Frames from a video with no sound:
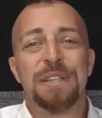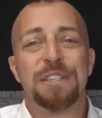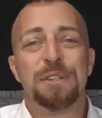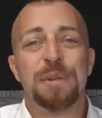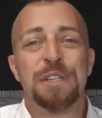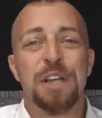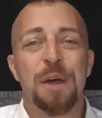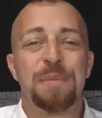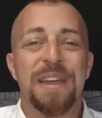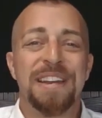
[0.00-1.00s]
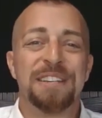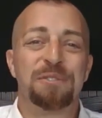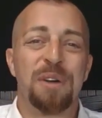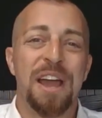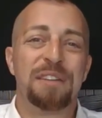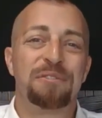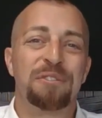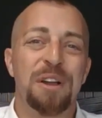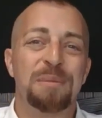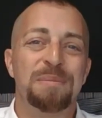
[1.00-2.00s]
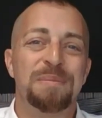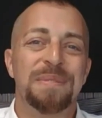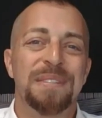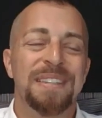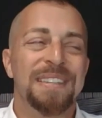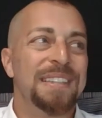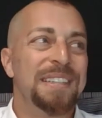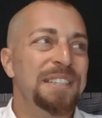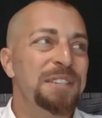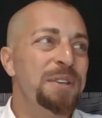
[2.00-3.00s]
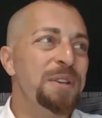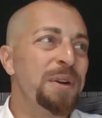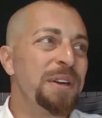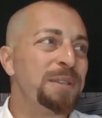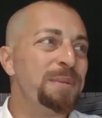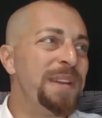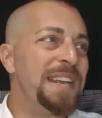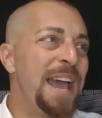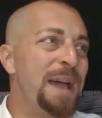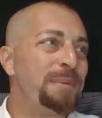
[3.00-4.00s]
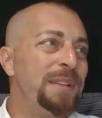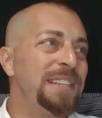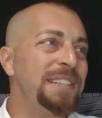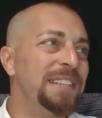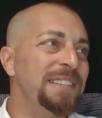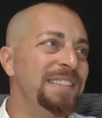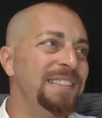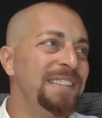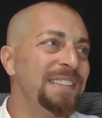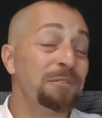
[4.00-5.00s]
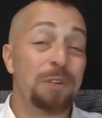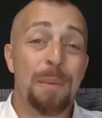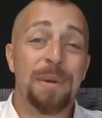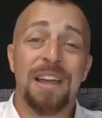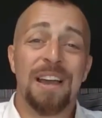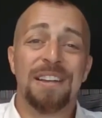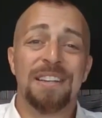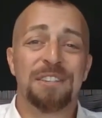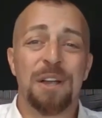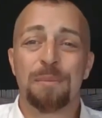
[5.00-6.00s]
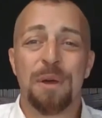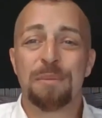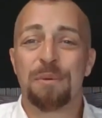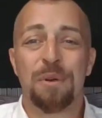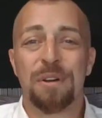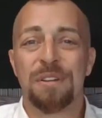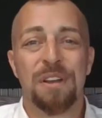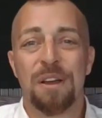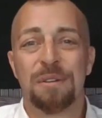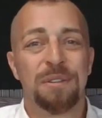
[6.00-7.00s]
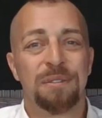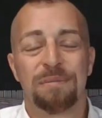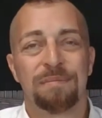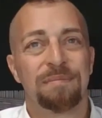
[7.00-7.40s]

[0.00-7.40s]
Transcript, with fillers: do we do we jump in and drive from New York to Minneapolis and grab a gun and jump on board? No.